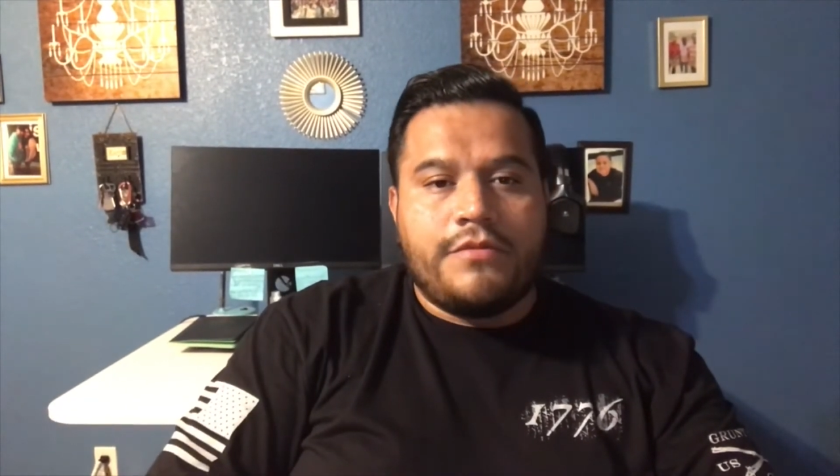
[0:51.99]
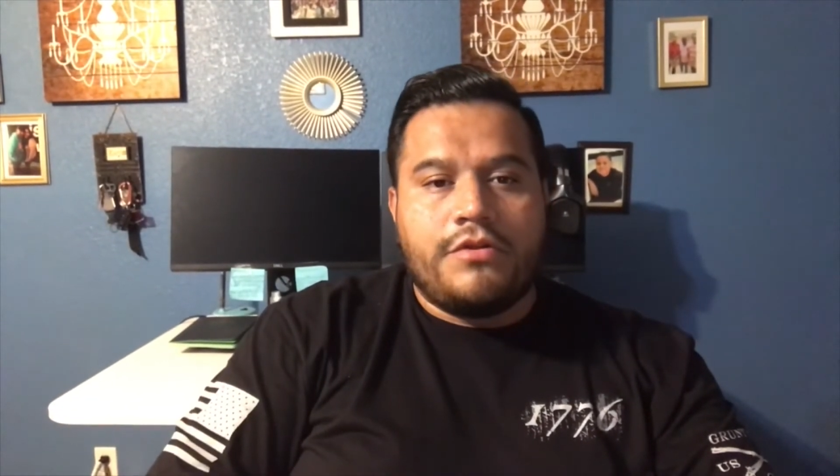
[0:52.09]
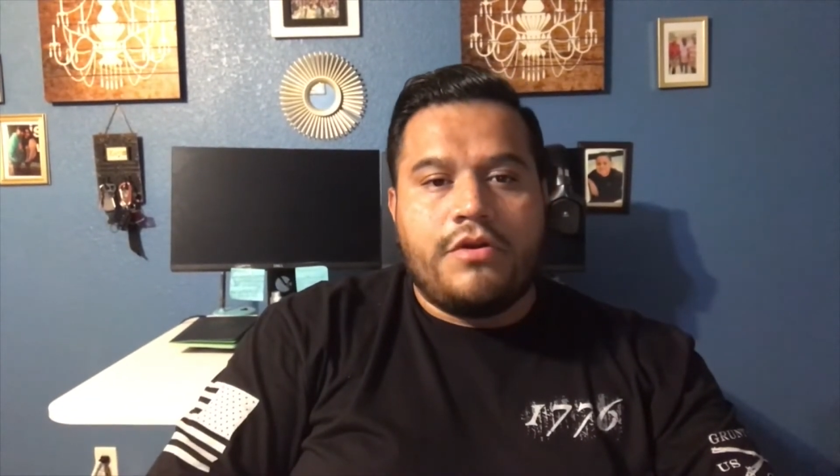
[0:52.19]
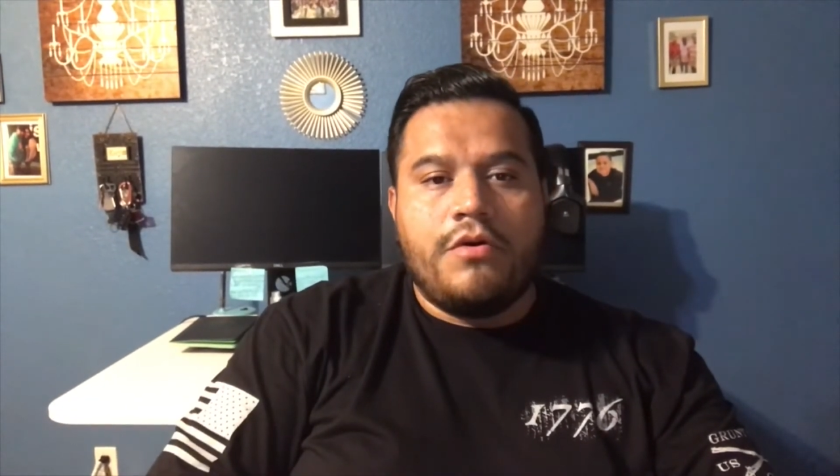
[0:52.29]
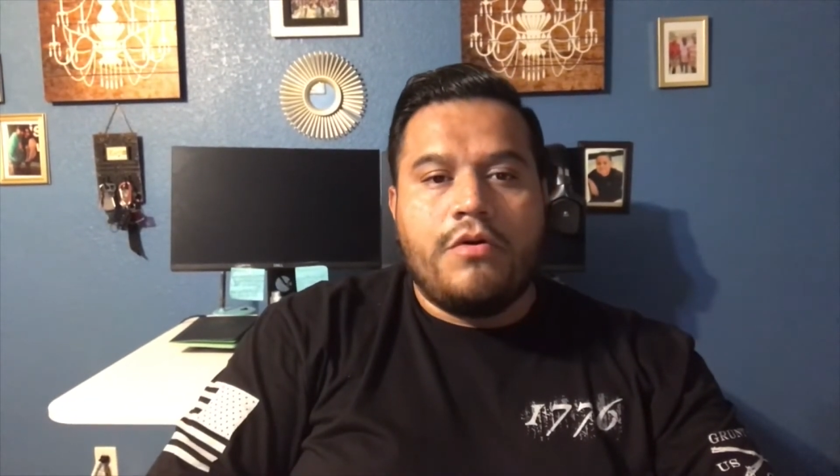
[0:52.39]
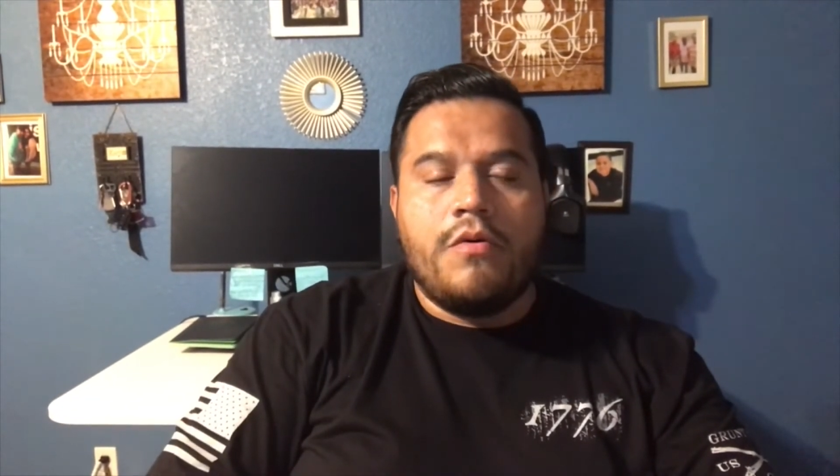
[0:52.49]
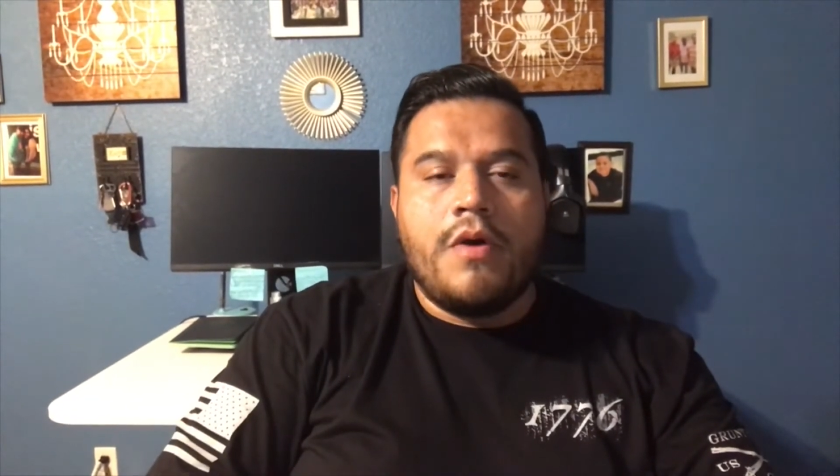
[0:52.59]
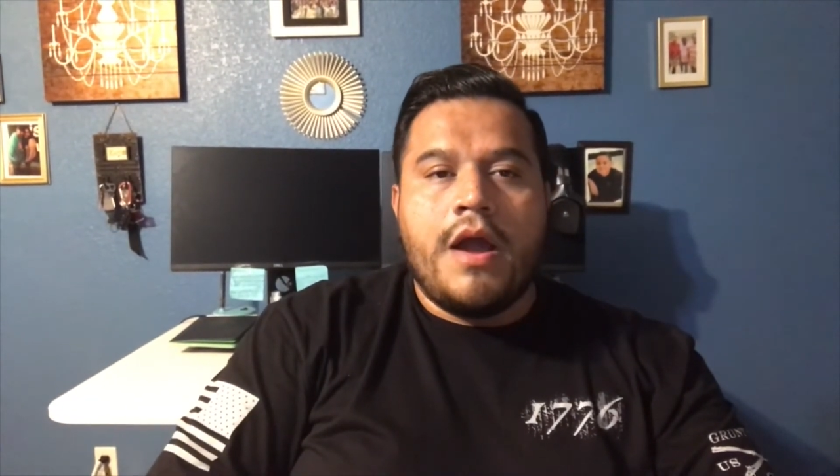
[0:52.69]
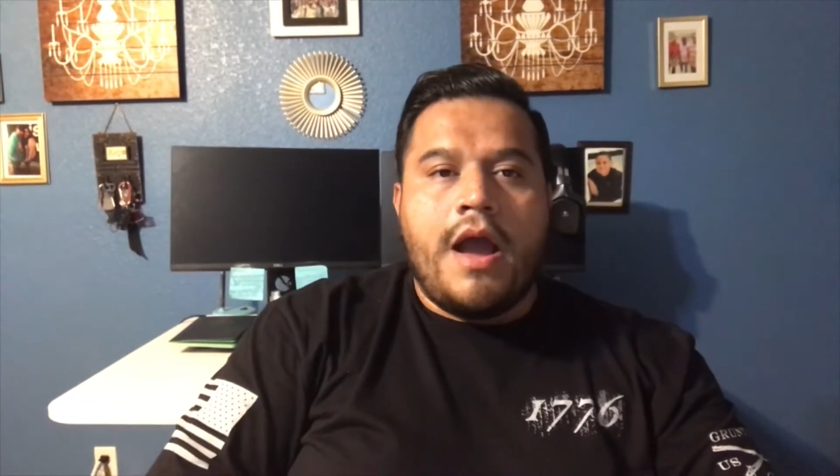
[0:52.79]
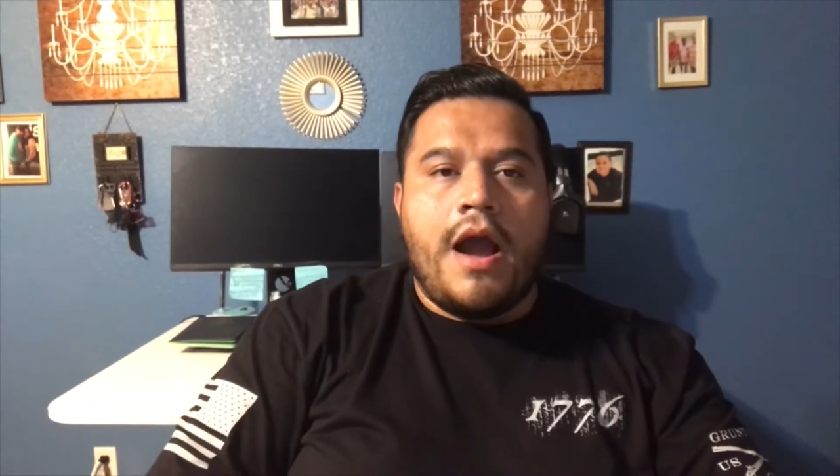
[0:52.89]
So
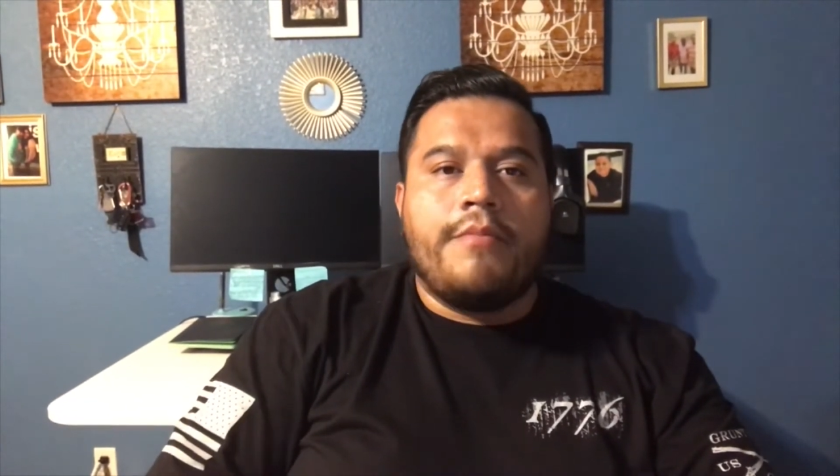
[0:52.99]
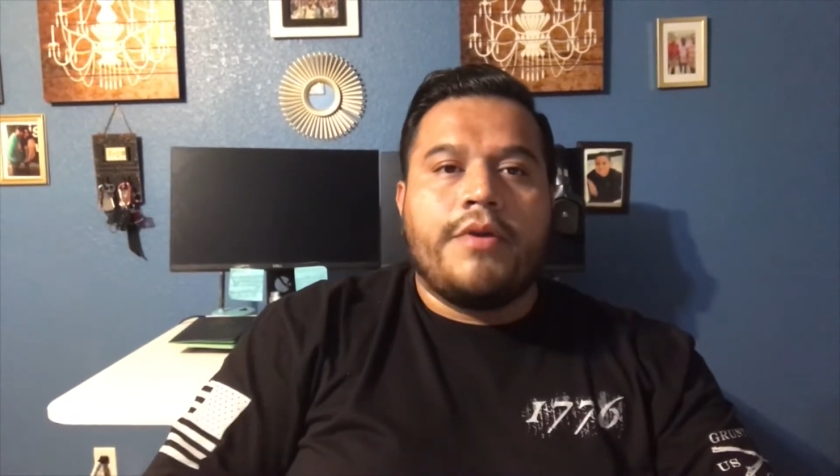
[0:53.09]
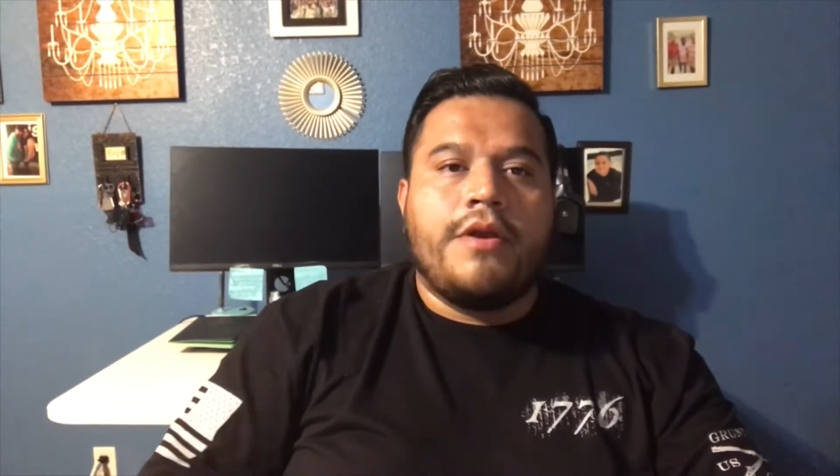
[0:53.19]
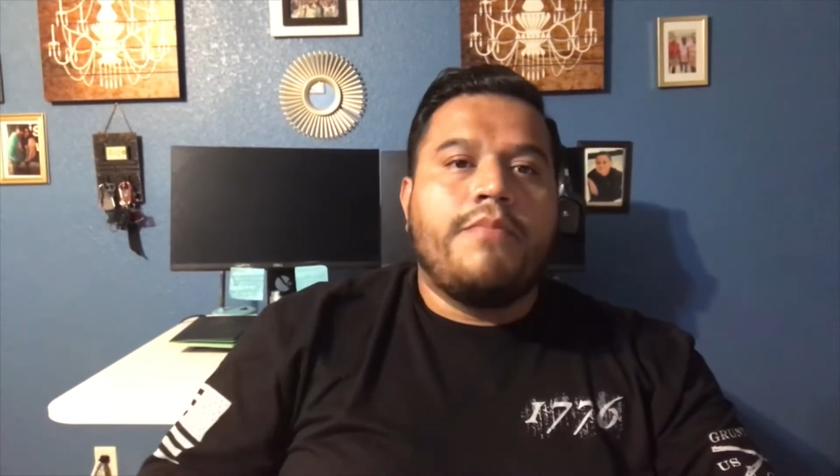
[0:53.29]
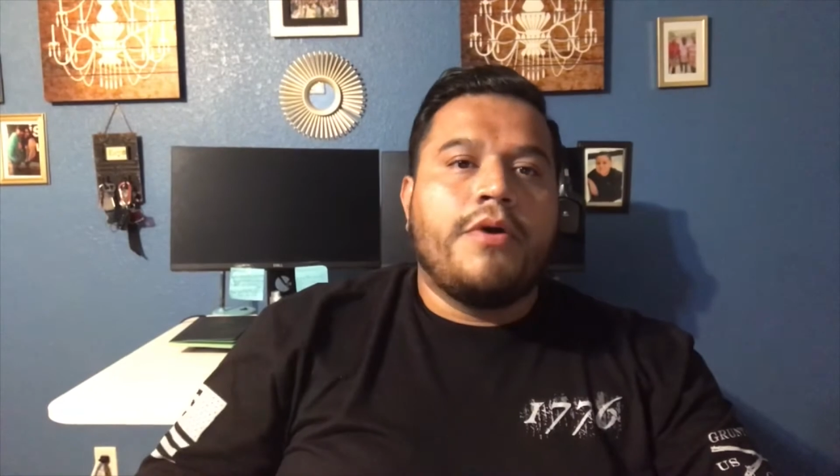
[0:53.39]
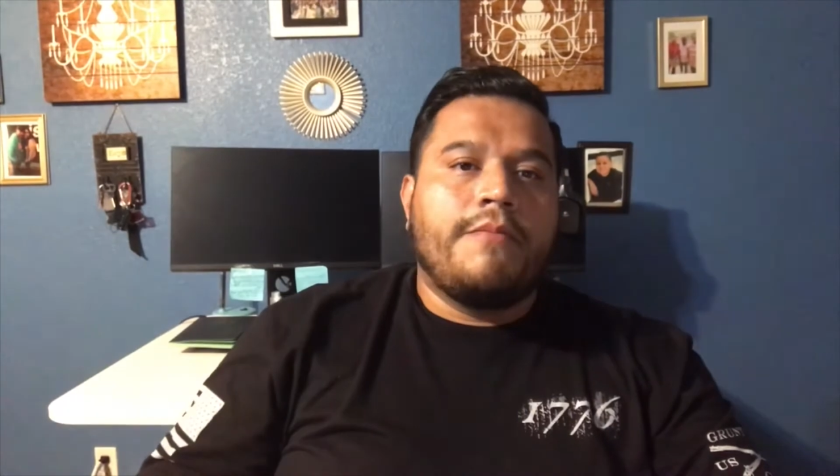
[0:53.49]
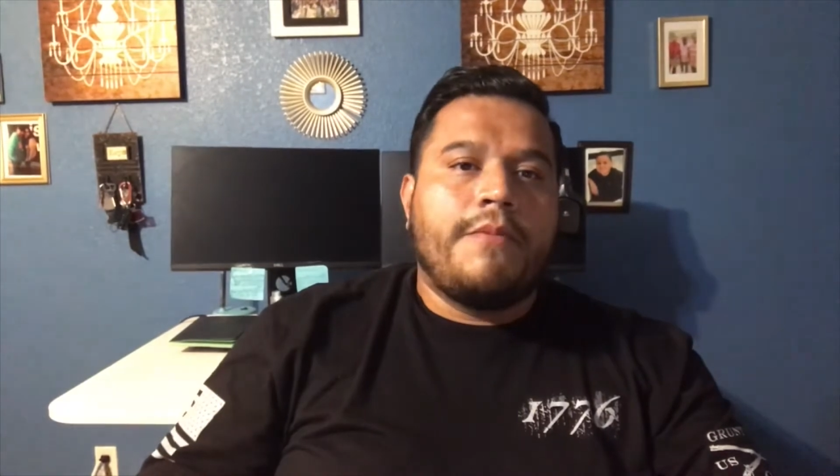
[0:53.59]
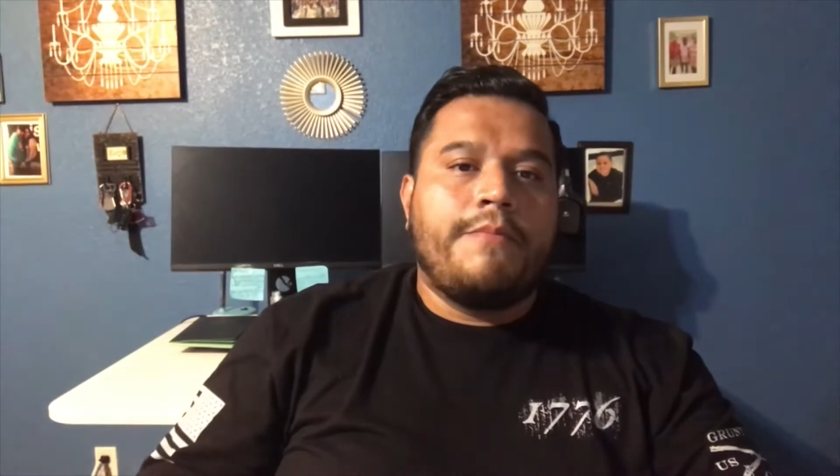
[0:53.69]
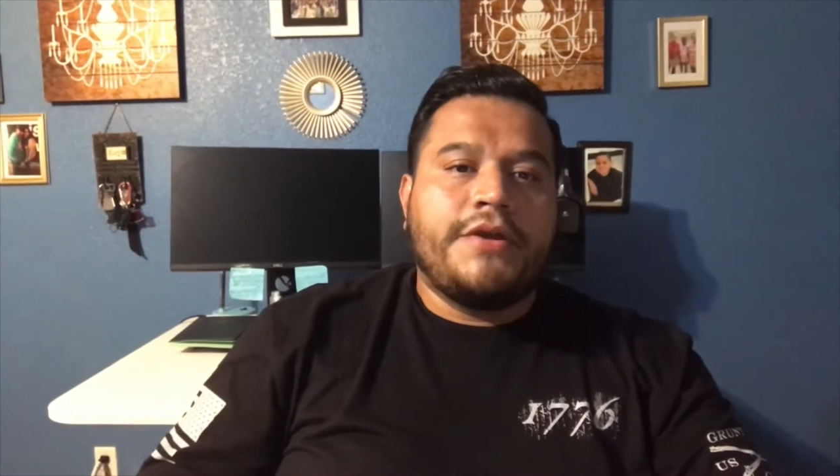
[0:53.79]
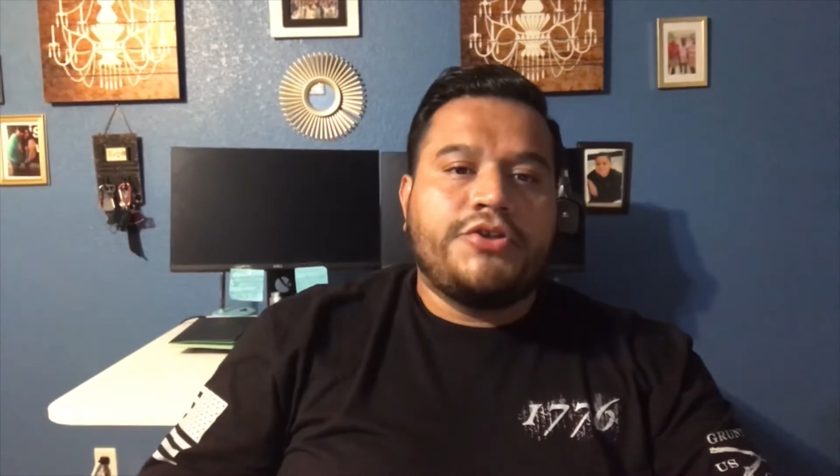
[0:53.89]
I'm gonna put up a
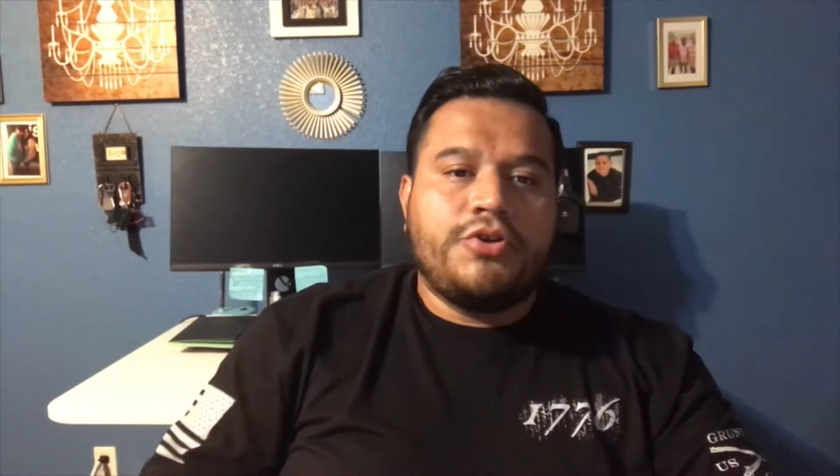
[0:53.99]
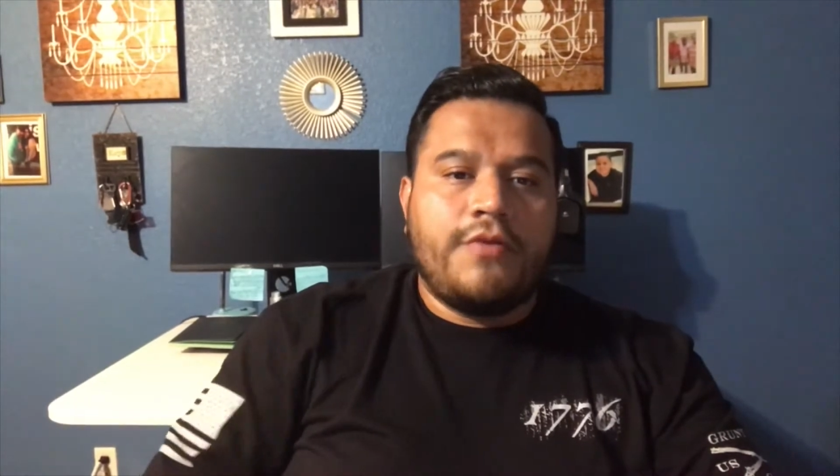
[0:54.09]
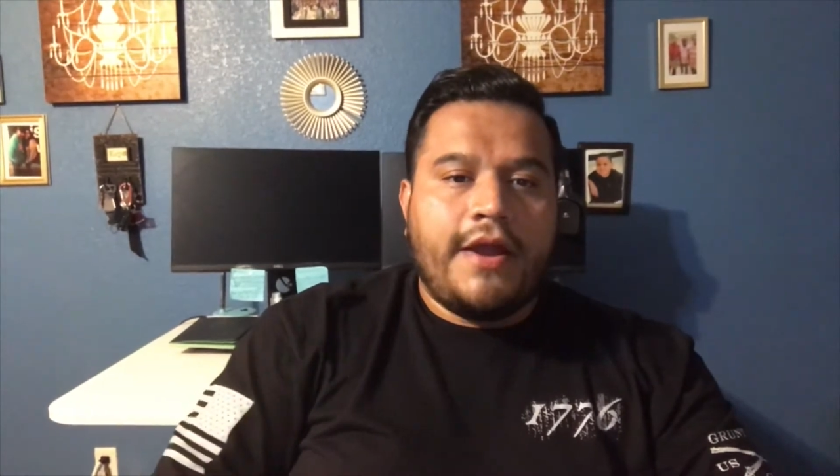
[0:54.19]
picture right